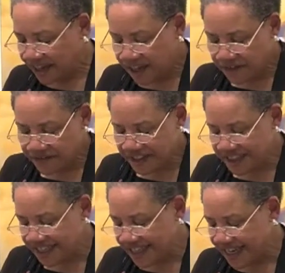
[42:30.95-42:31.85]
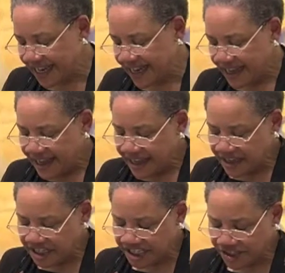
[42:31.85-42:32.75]
loved the city,
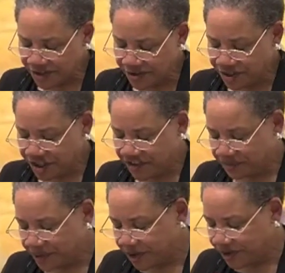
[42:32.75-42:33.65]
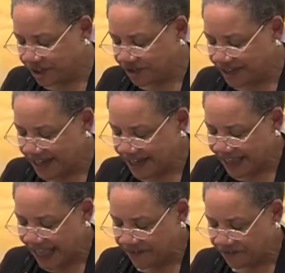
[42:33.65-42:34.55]
in search of poetry and
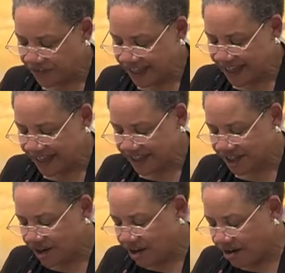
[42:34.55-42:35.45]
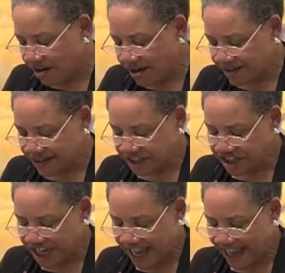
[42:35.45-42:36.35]
cafes, art and
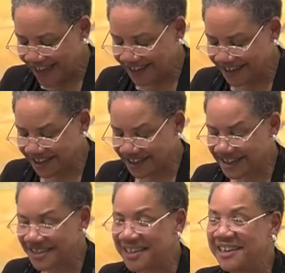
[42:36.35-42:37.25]
jazz.